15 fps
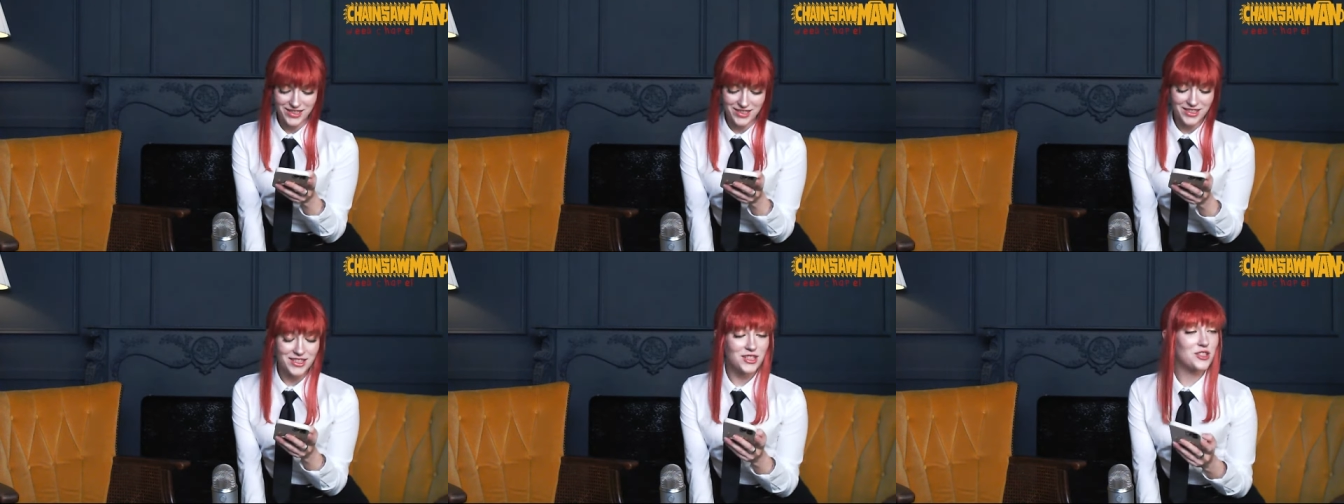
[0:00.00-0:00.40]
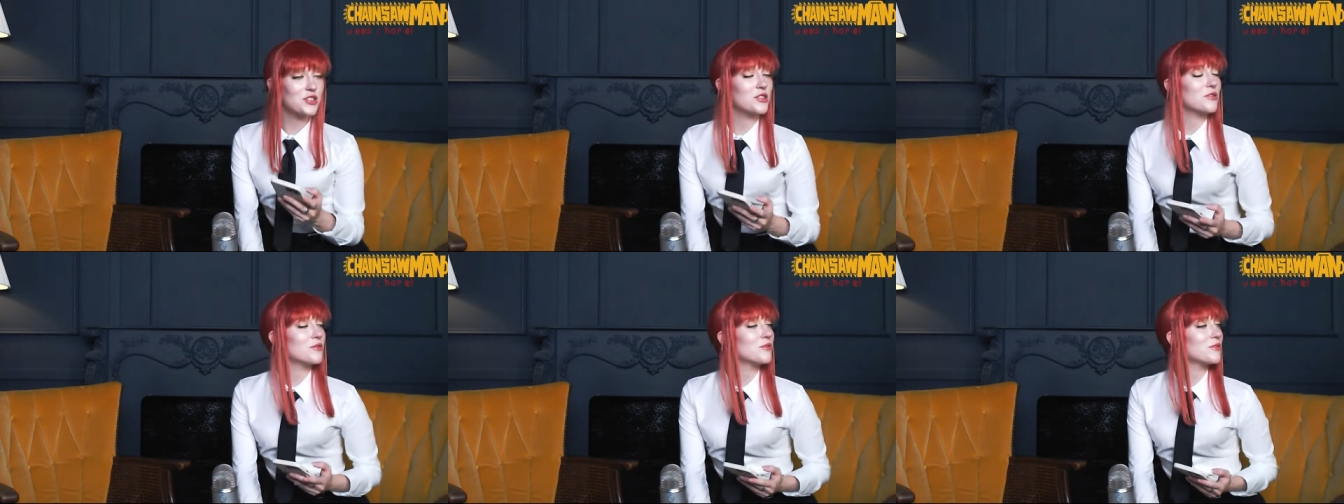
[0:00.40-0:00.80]

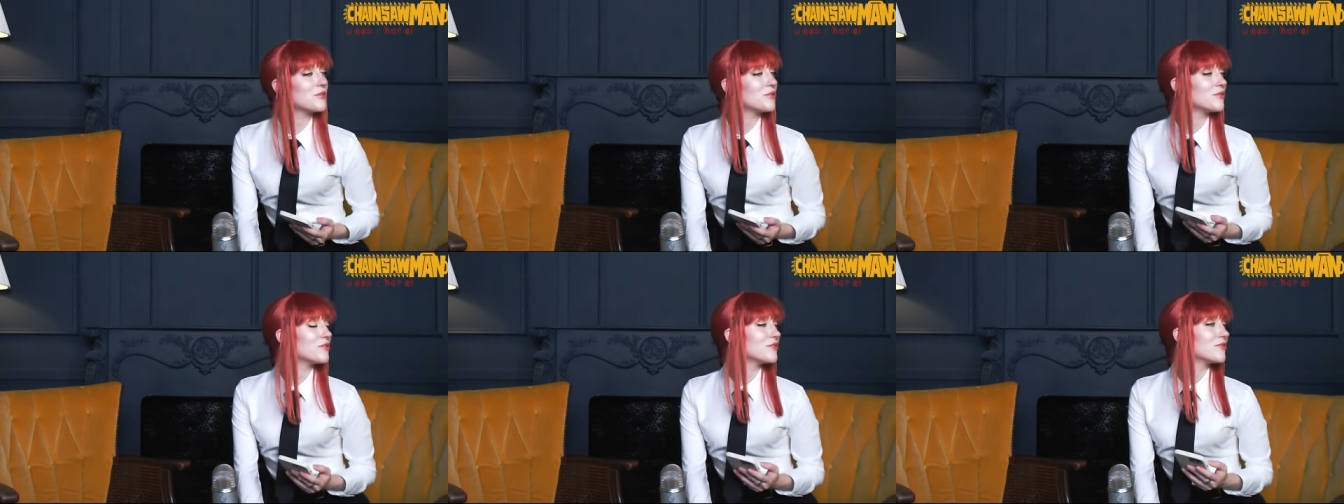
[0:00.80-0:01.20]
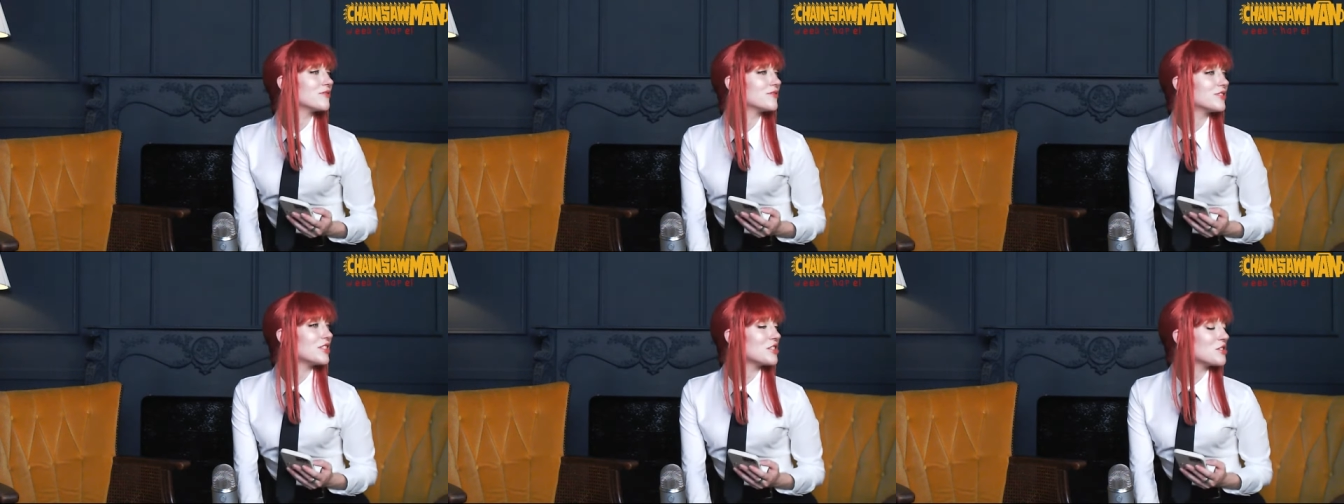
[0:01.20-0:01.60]

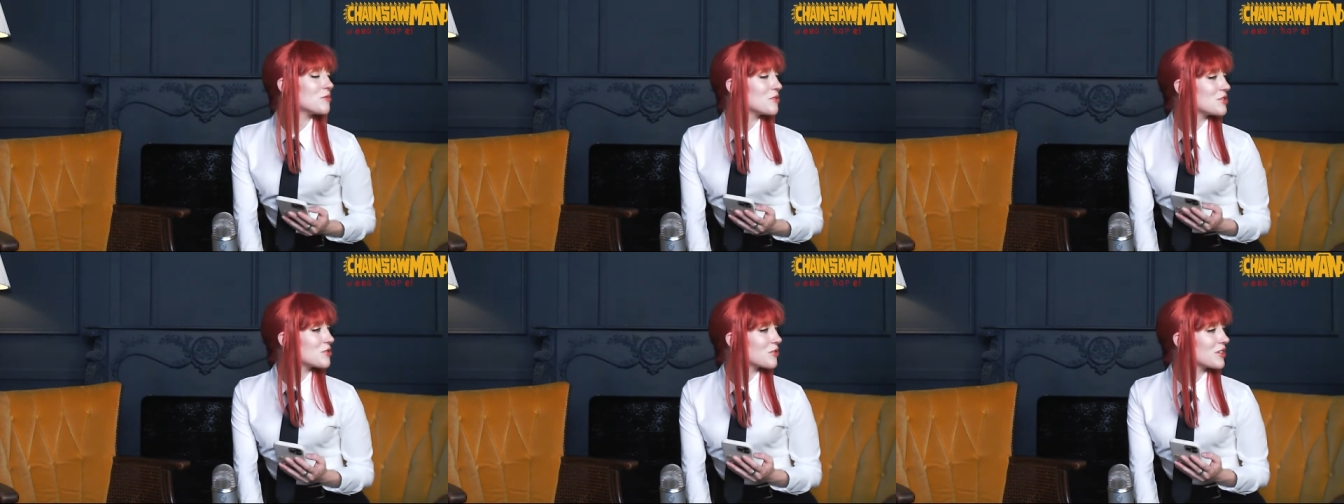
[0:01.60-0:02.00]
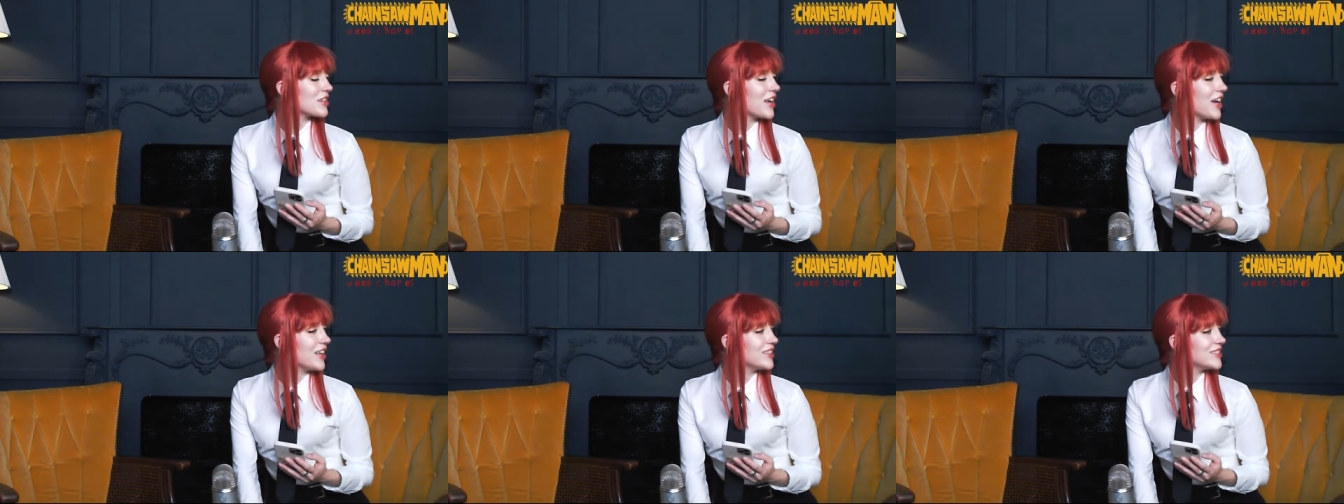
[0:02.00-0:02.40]
Did you enjoy
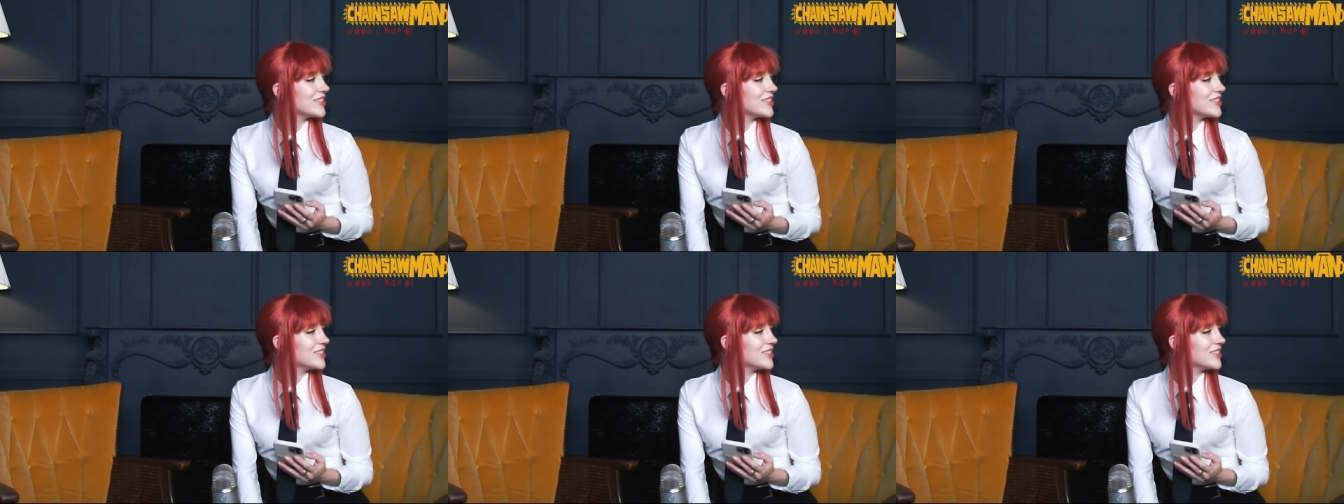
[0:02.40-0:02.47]
that?